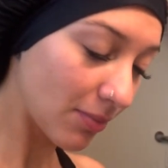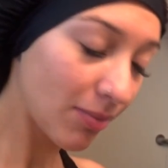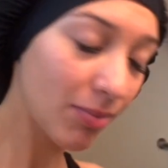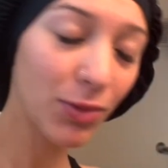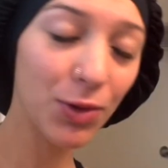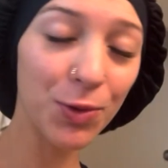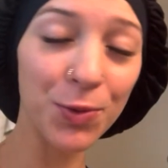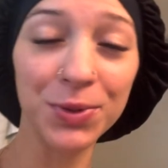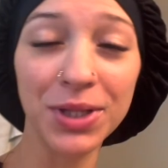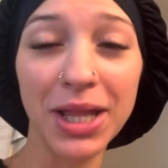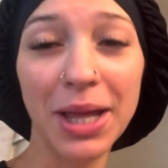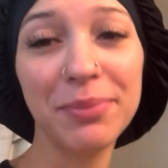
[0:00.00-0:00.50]

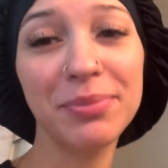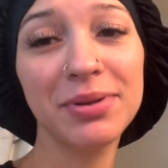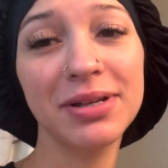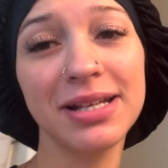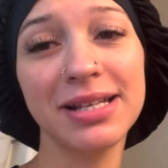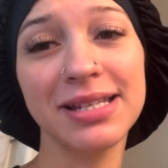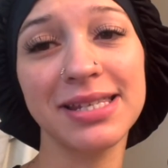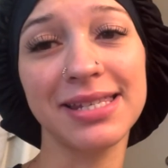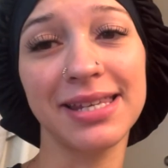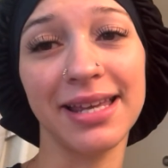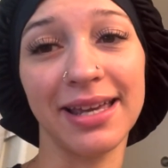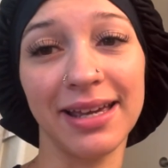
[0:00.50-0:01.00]
with that being
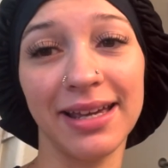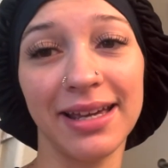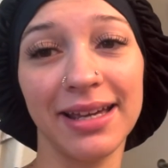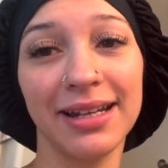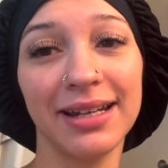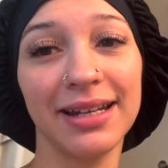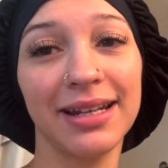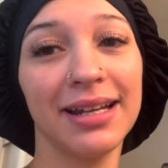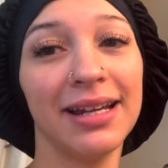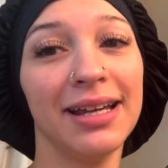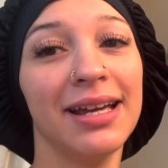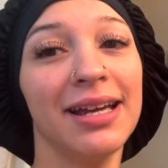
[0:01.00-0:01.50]

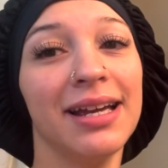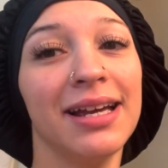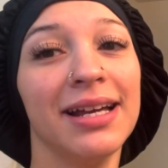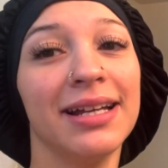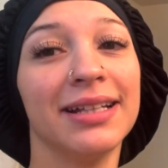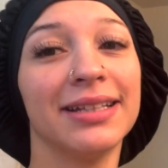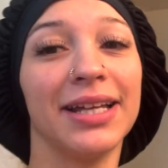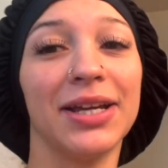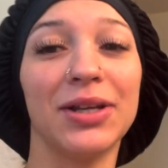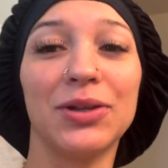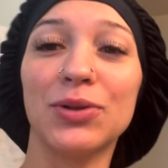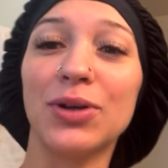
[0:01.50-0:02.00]
said,
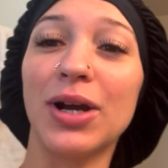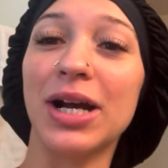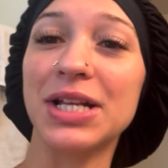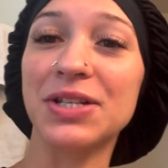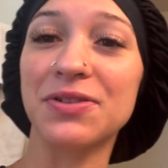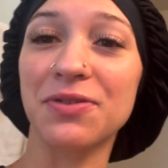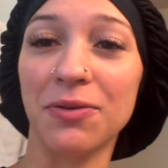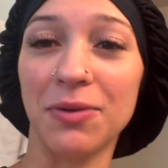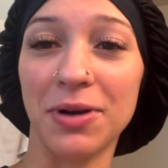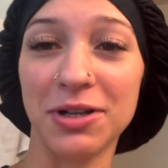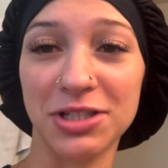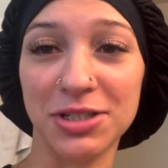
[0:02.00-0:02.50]
thank you guys
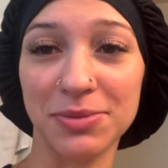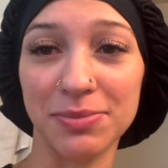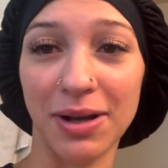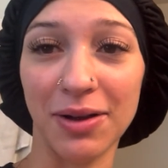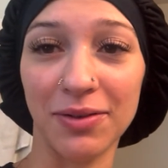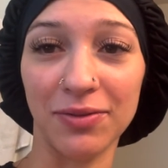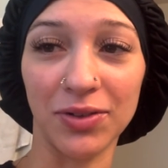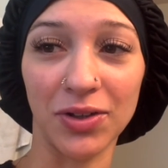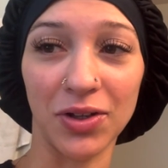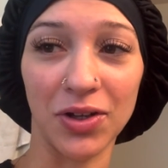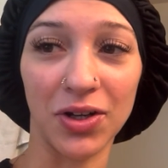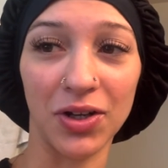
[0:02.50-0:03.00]
for watching my
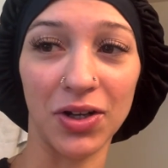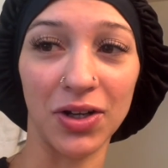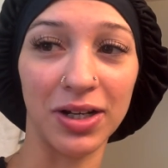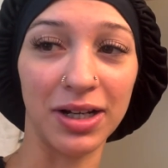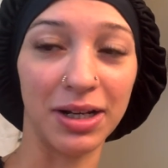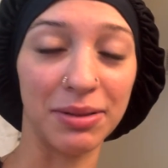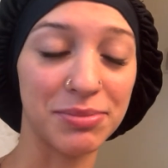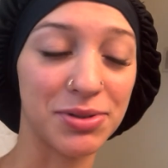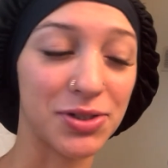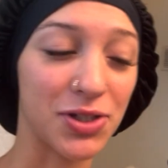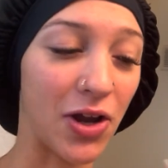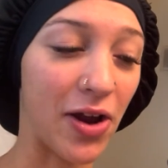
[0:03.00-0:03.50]
vlog.
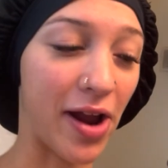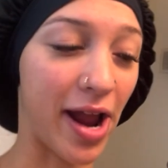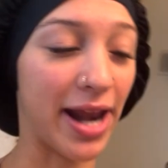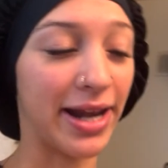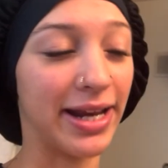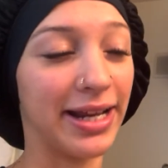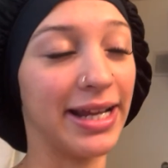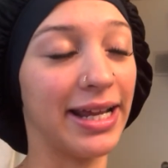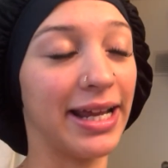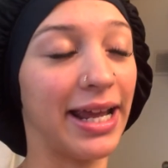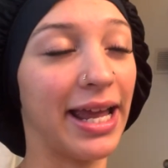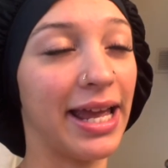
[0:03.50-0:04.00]
I'm sorry I
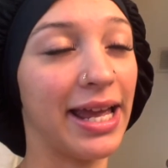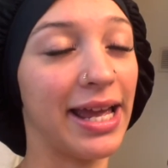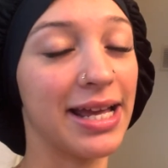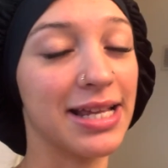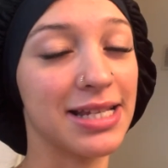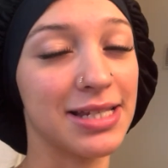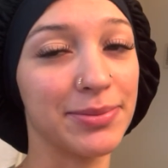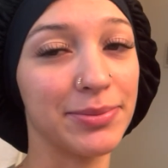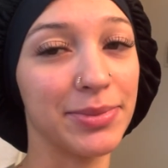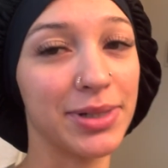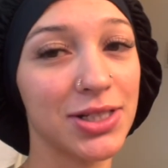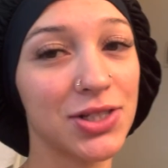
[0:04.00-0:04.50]
didn't get
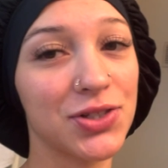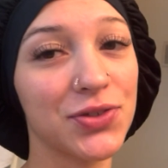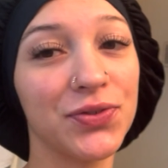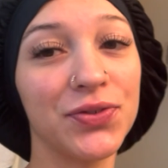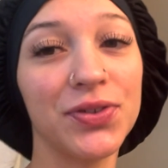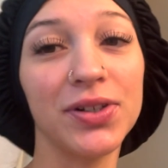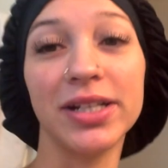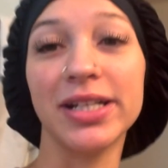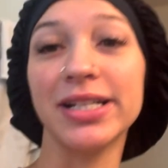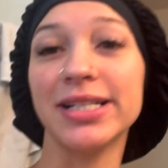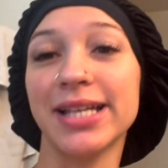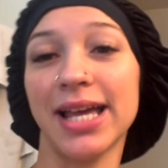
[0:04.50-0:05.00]
as much
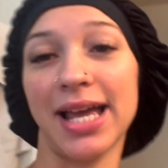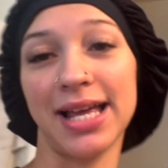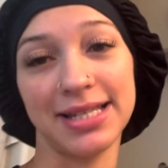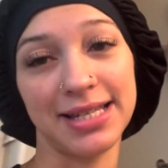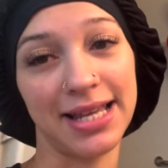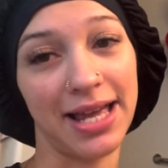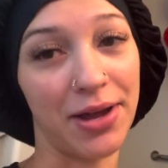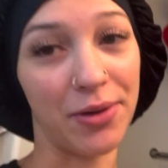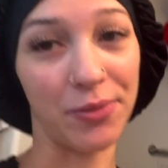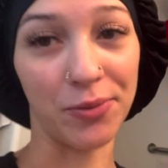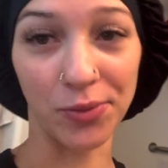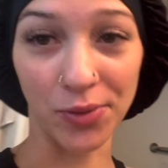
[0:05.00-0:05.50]
footage as
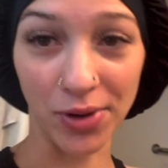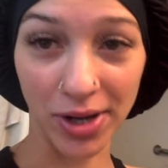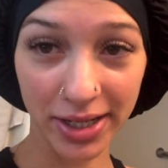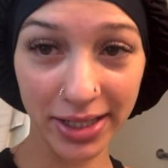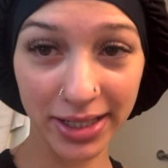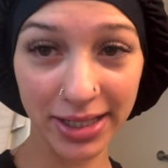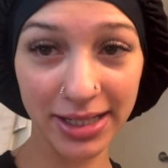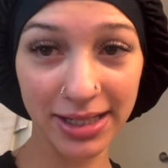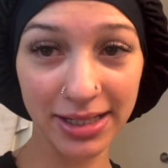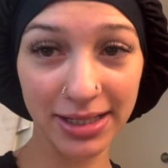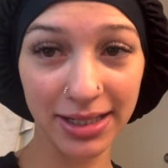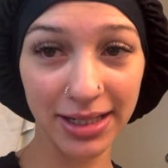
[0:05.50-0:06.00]
I
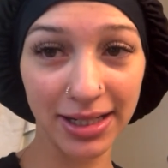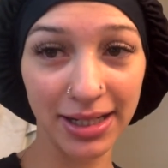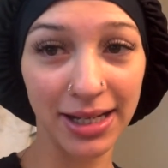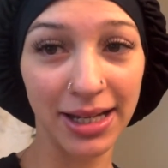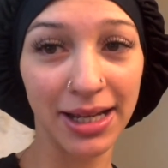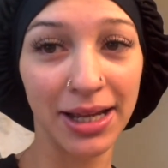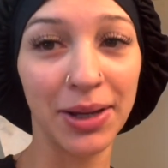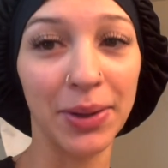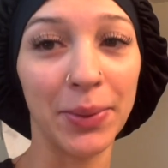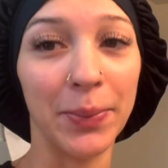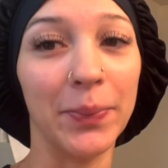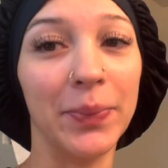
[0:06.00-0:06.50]
wanted,
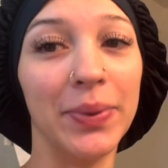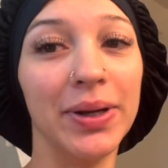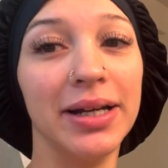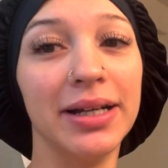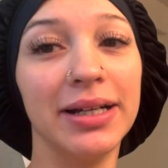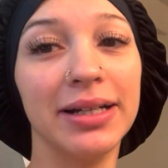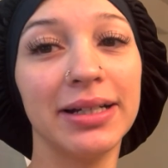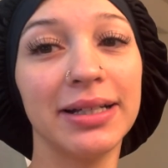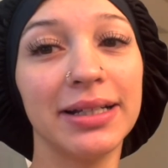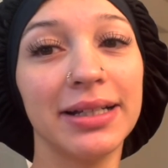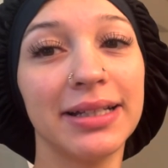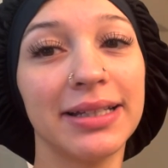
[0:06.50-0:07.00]

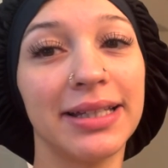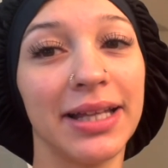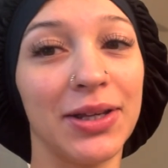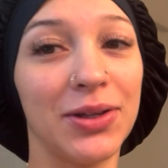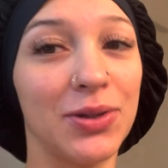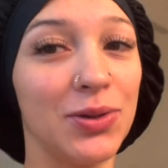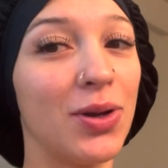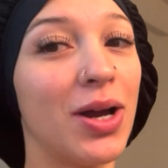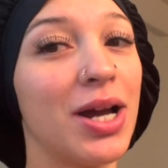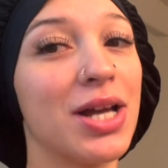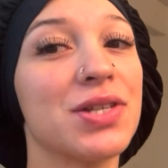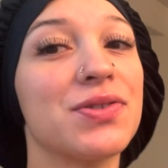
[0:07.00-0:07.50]
but thank
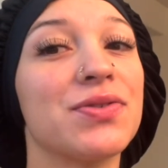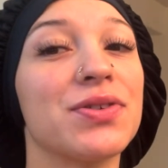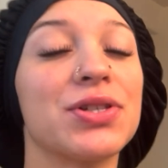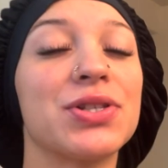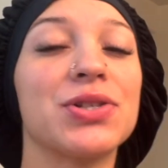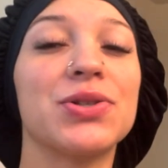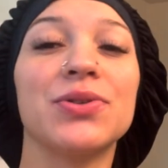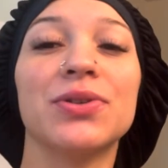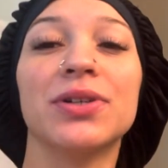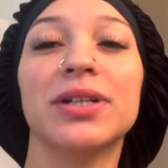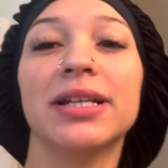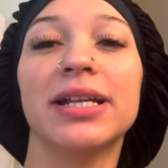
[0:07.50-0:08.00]
you guys for tuning